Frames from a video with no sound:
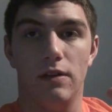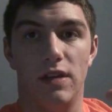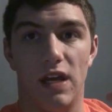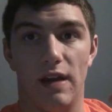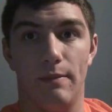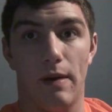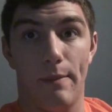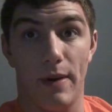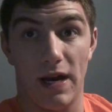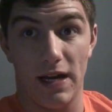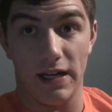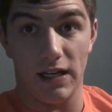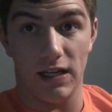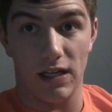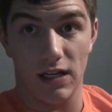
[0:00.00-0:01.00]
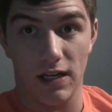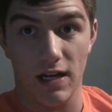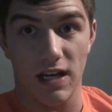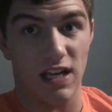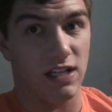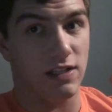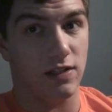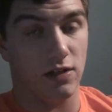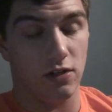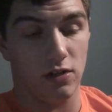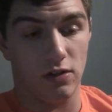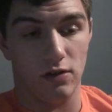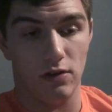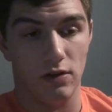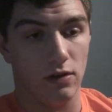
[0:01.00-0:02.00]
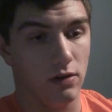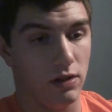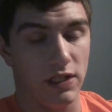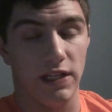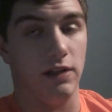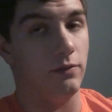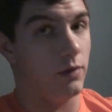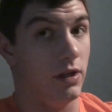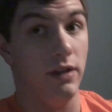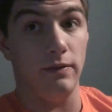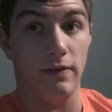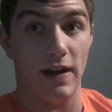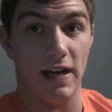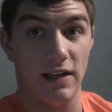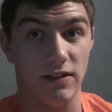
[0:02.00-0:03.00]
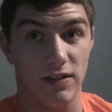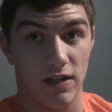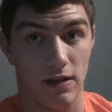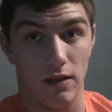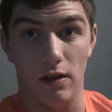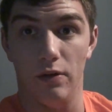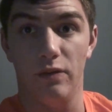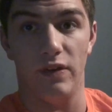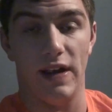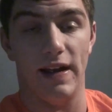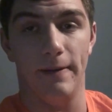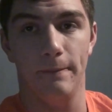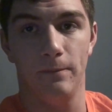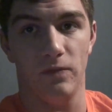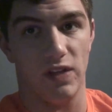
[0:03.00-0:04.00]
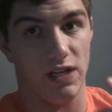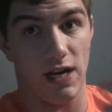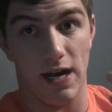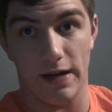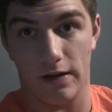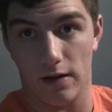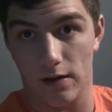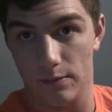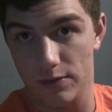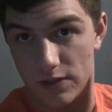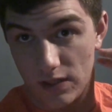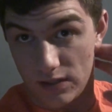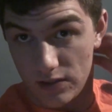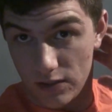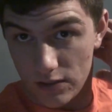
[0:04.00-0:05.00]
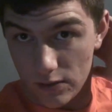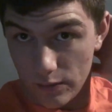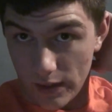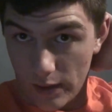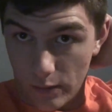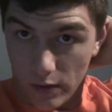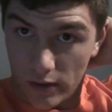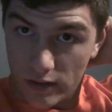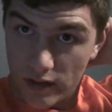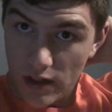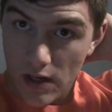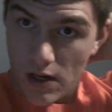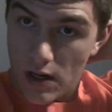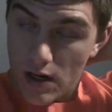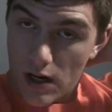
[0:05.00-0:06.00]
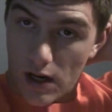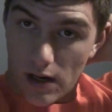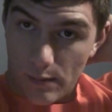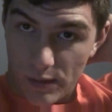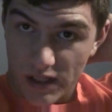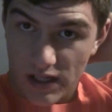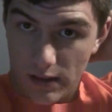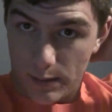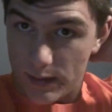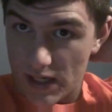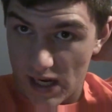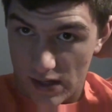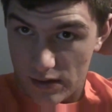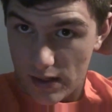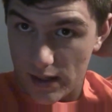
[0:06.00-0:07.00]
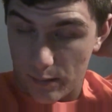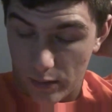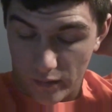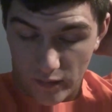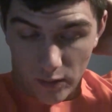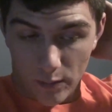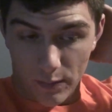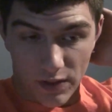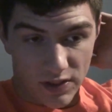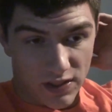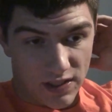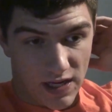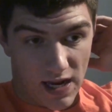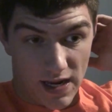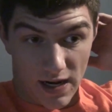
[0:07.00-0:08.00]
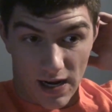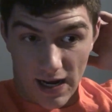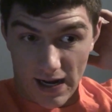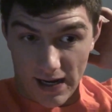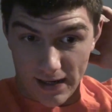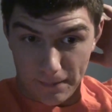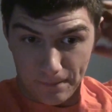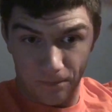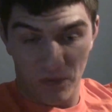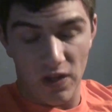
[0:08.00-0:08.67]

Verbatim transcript: that my body gets lean really fast on low fat and high carbs. That's just the way it works. Um, it keeps athletic performance at a high